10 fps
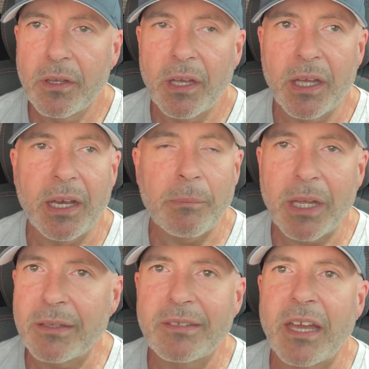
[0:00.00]
And I'm
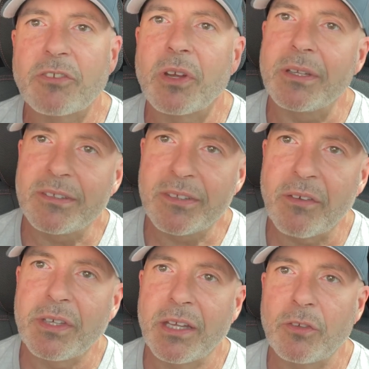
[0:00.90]
not exaggerating,
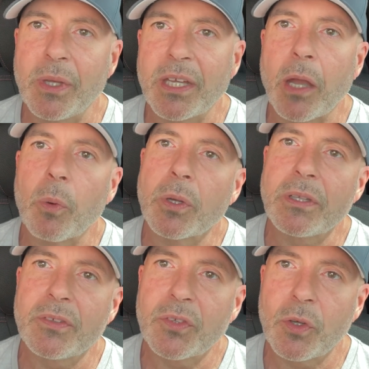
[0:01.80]
7 days a week. I work in
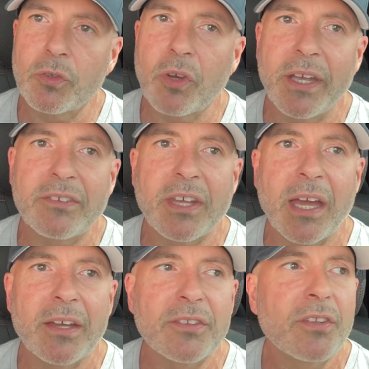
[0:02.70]
the skilled trades,
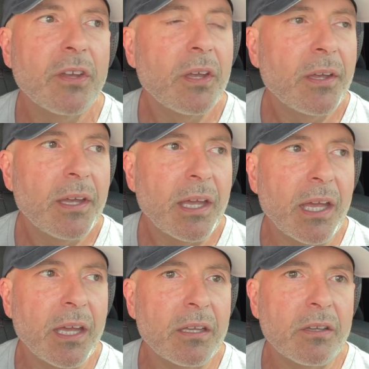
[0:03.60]
guys,
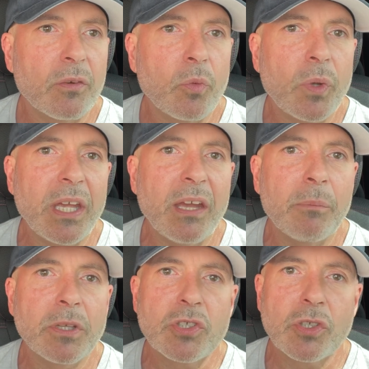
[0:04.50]
and we have
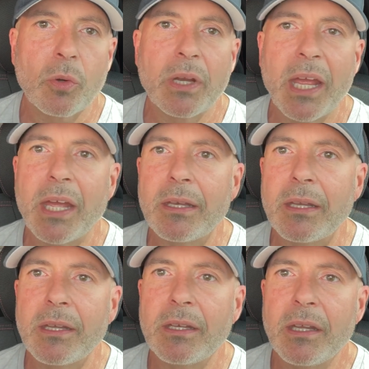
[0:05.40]
been
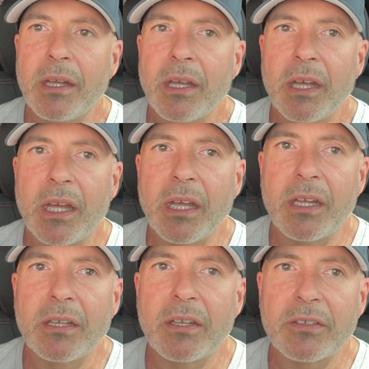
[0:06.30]
shorthanded
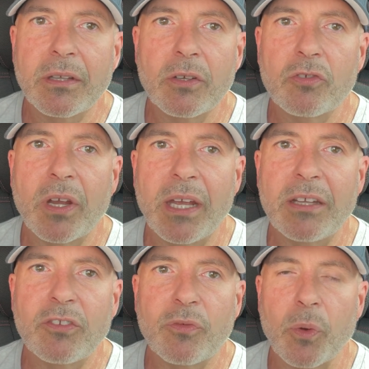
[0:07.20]
in the skilled
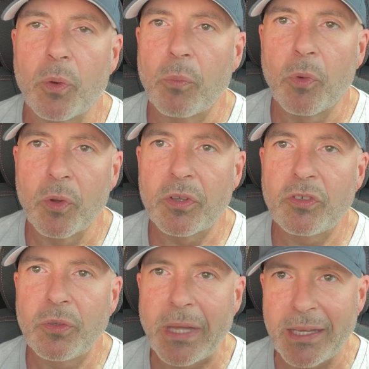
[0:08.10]
trades for more than
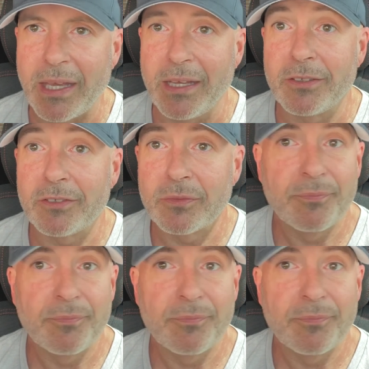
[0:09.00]
2 decades.